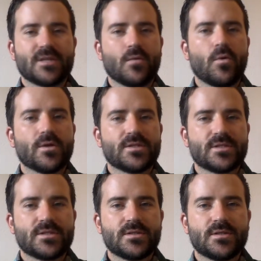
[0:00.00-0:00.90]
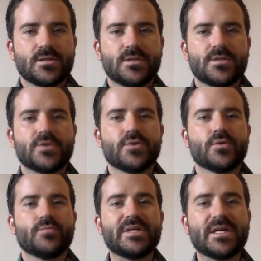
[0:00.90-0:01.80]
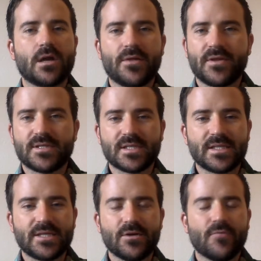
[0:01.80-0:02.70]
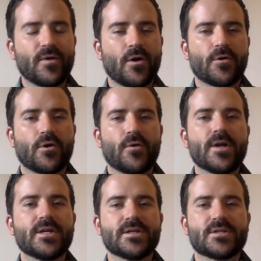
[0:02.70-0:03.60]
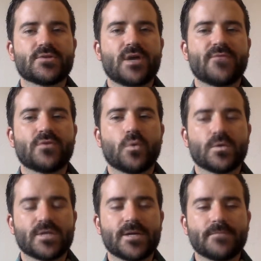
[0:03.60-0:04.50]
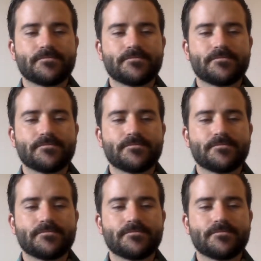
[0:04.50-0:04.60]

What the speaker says: wants to be an authentic leader if we aren't already, and strive towards that.